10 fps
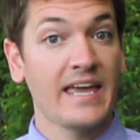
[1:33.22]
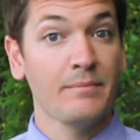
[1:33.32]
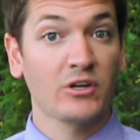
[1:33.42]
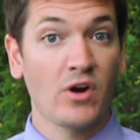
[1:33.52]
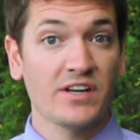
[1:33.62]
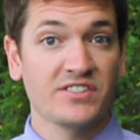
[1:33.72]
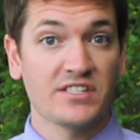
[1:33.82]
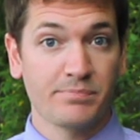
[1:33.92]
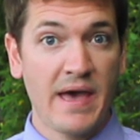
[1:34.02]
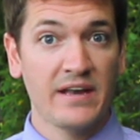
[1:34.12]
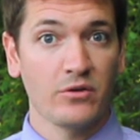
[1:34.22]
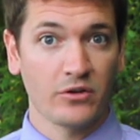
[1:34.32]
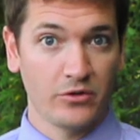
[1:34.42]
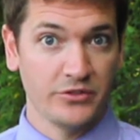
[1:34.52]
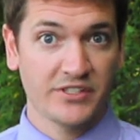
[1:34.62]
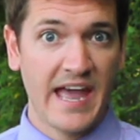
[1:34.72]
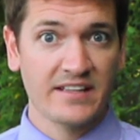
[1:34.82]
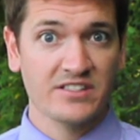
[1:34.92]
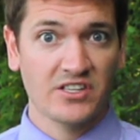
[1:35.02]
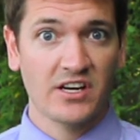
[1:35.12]
came across this pet owner whose
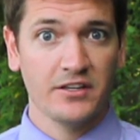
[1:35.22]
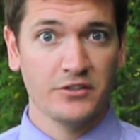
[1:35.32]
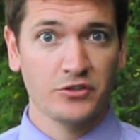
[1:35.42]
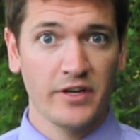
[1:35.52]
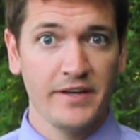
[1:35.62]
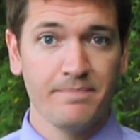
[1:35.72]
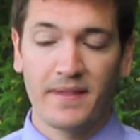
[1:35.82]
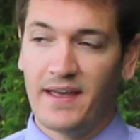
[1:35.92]
cat stuck in a tree.